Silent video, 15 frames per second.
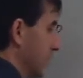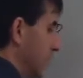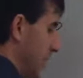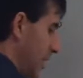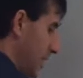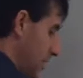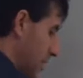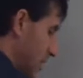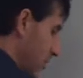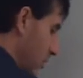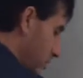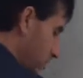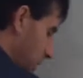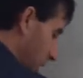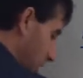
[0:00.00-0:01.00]
No, let's leave
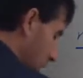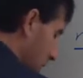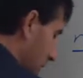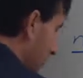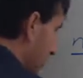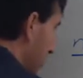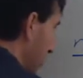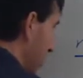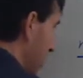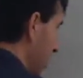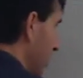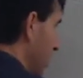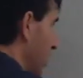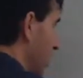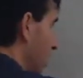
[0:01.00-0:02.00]
it blank. Leave it blank
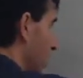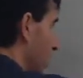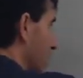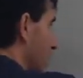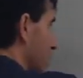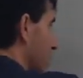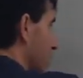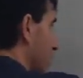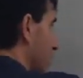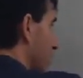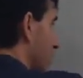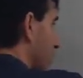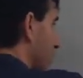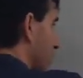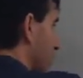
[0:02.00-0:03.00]
for now, and I'll explain
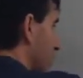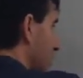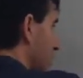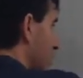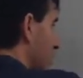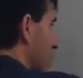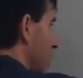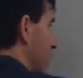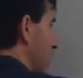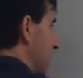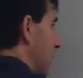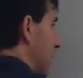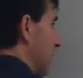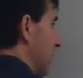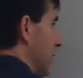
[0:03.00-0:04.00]
what I'm going to do. Let's leave it blank. I
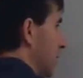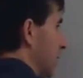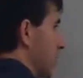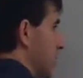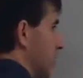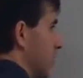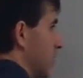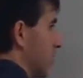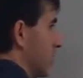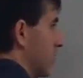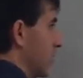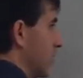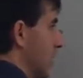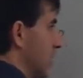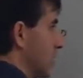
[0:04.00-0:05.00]
think it make more sense for you
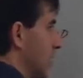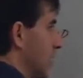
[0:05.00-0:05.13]
guys.